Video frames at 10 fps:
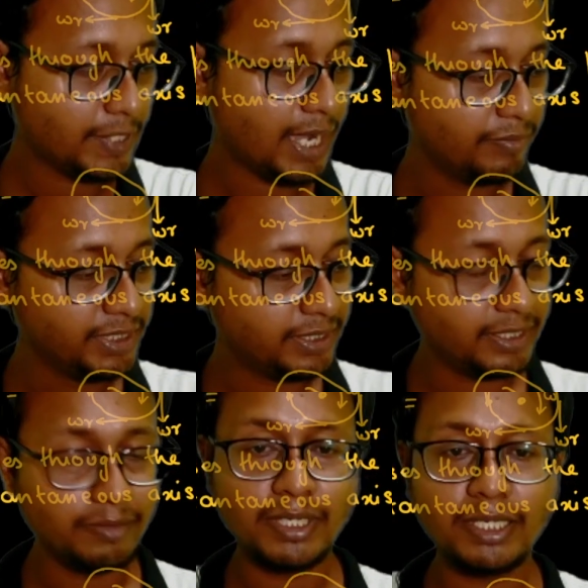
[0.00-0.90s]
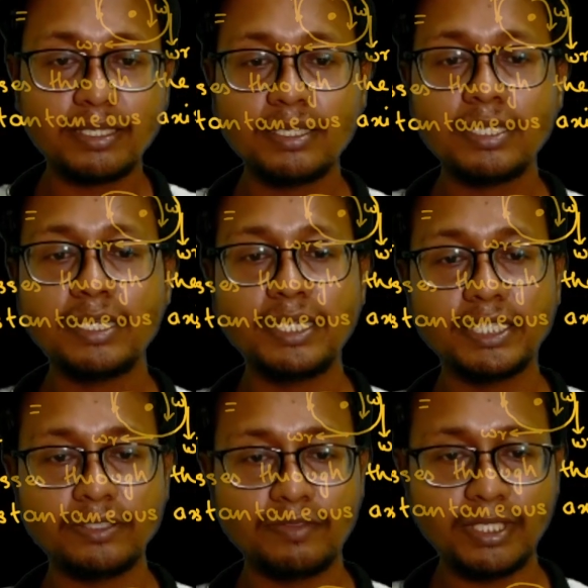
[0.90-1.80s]
R means nothing but
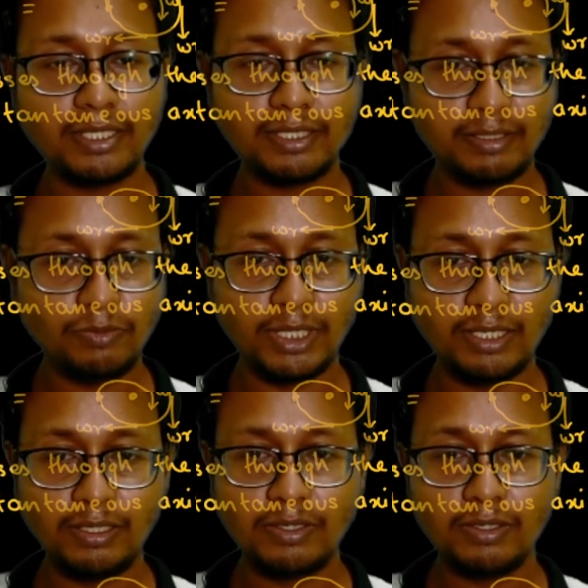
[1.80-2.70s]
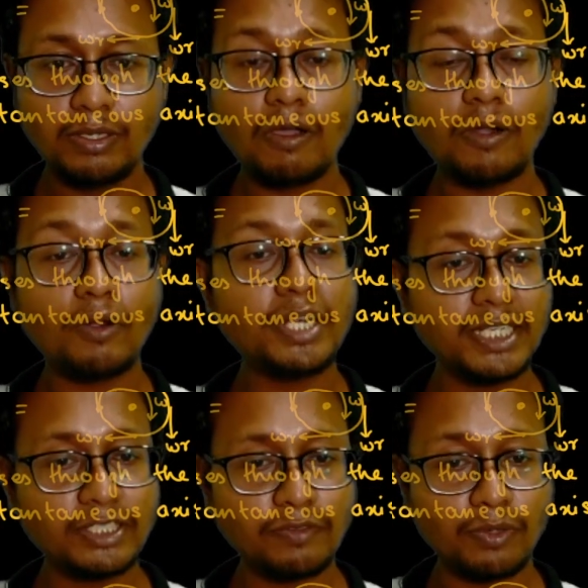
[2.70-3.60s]
radius of the wheel. Or not
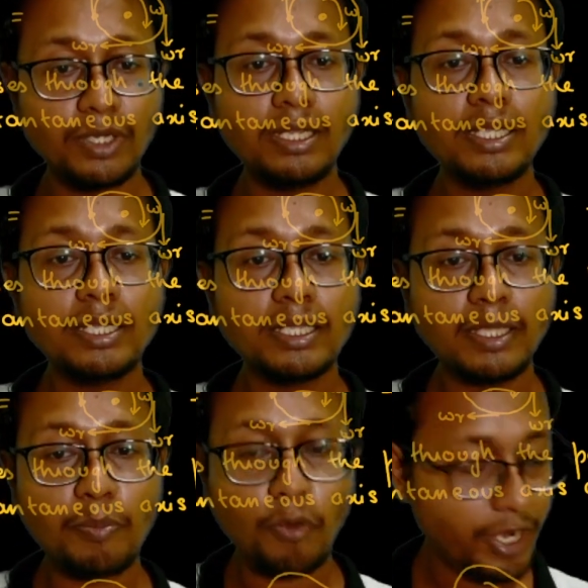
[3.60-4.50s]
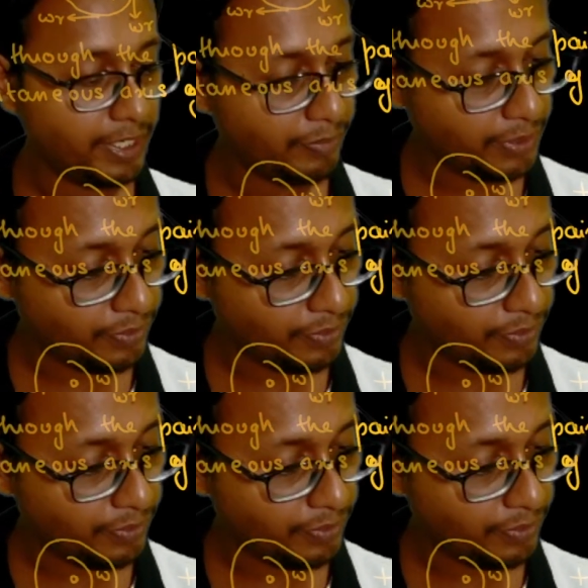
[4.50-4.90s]
radius of the wheel, the point